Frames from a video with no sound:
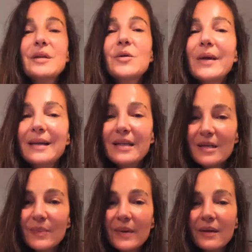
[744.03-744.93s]
gonna
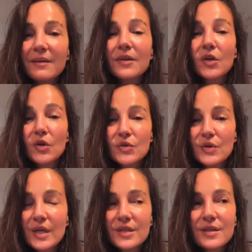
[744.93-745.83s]
quickly repeat the
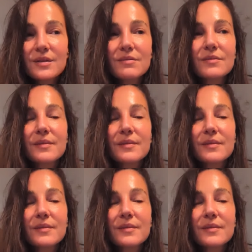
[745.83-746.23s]
conjugation,